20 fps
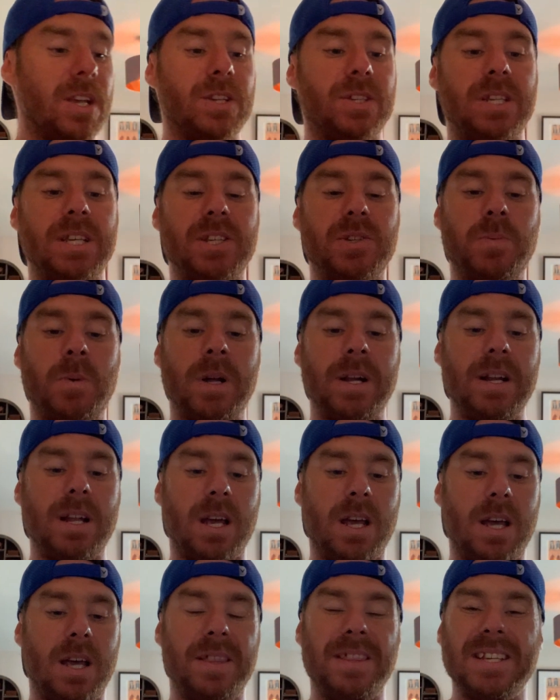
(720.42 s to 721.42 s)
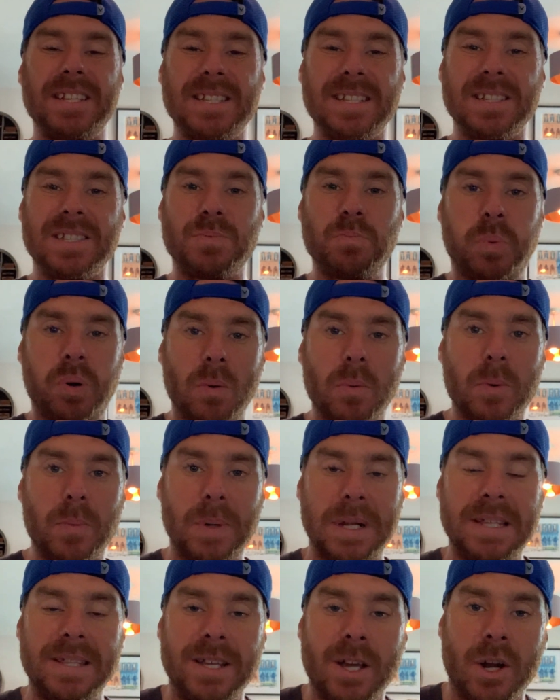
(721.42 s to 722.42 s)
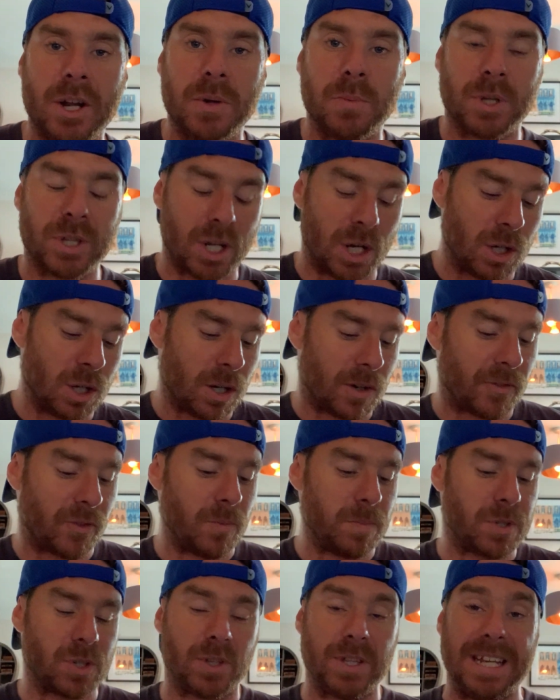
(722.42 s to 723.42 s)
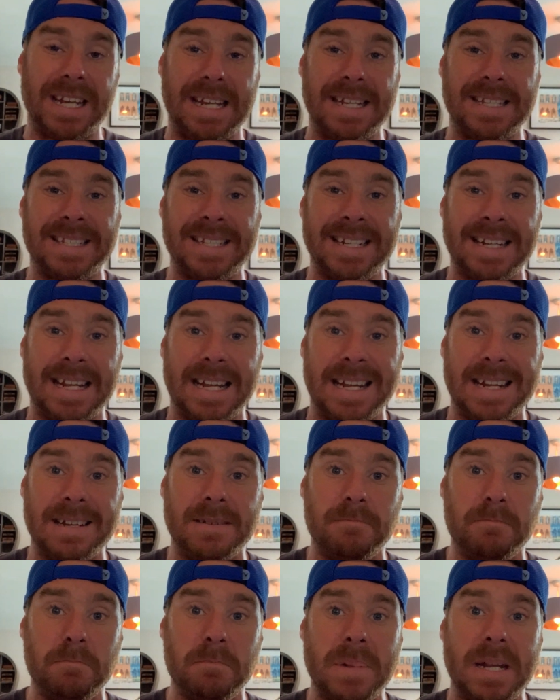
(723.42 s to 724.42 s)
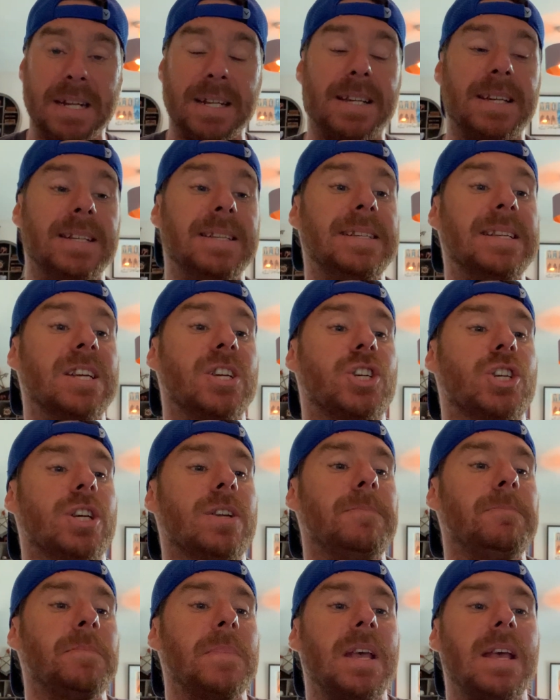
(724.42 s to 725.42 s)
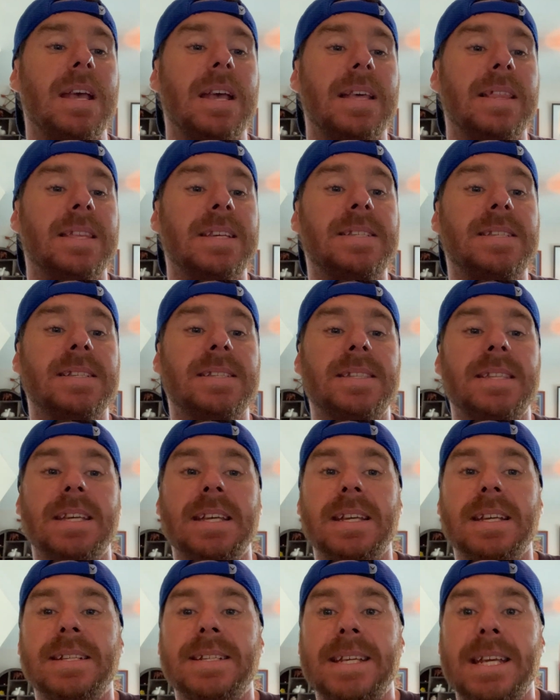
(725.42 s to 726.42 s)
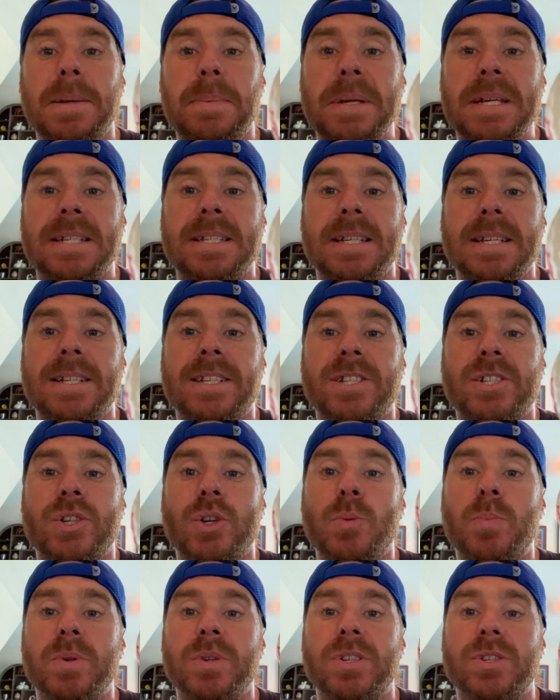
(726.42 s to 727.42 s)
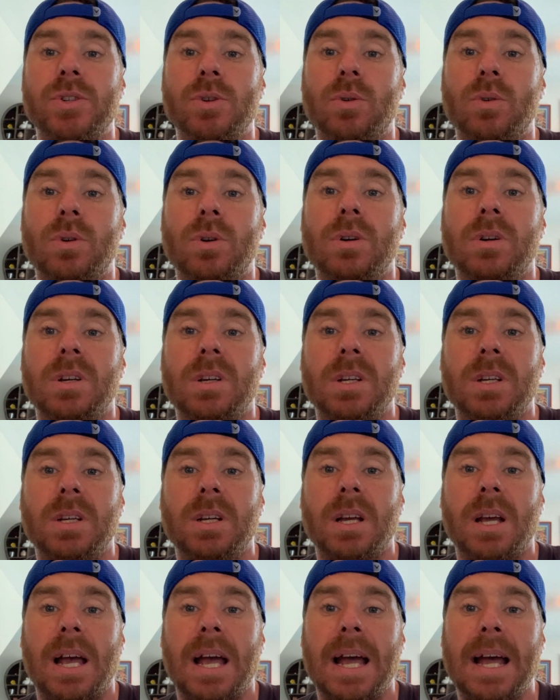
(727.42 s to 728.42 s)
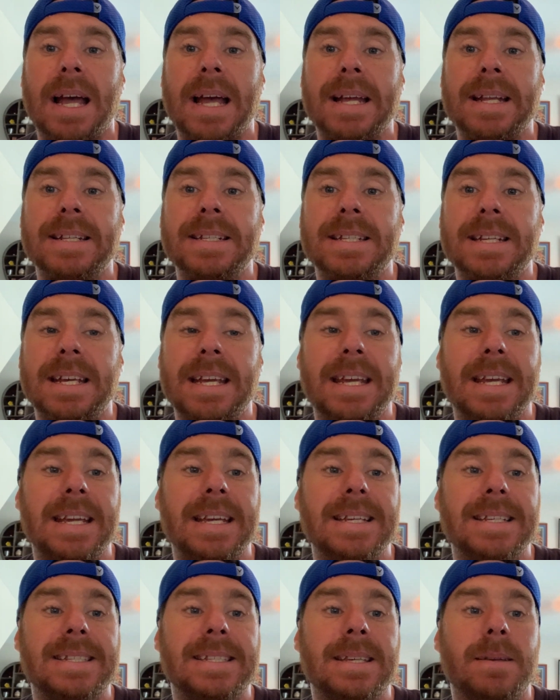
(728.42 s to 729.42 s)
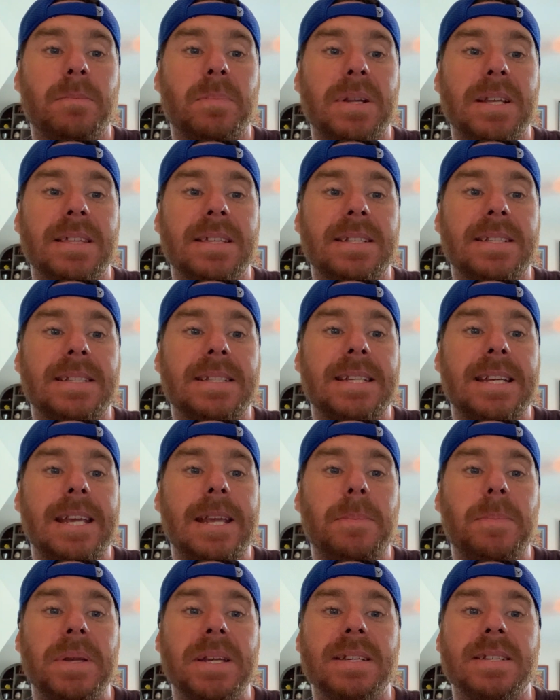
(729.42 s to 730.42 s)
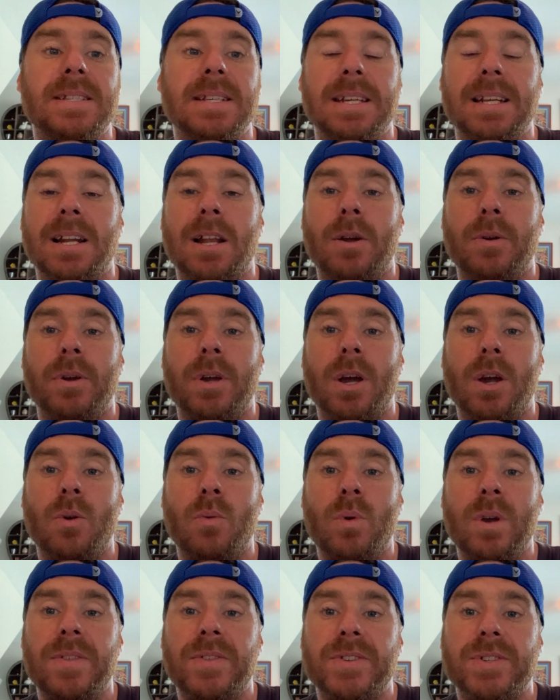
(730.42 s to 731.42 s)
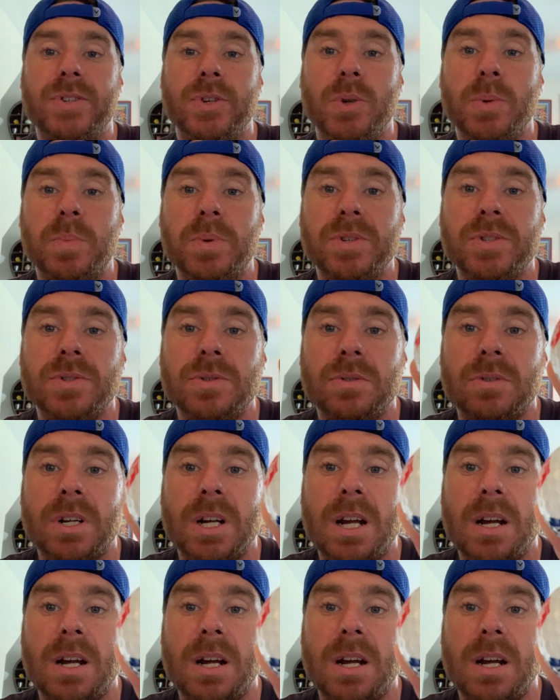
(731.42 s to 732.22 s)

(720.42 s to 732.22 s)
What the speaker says: So this one, this is probably the only one that I got from John that isn't in mint condition. This is the TPC Superstore, and it is simply the TPC logo with Superstore.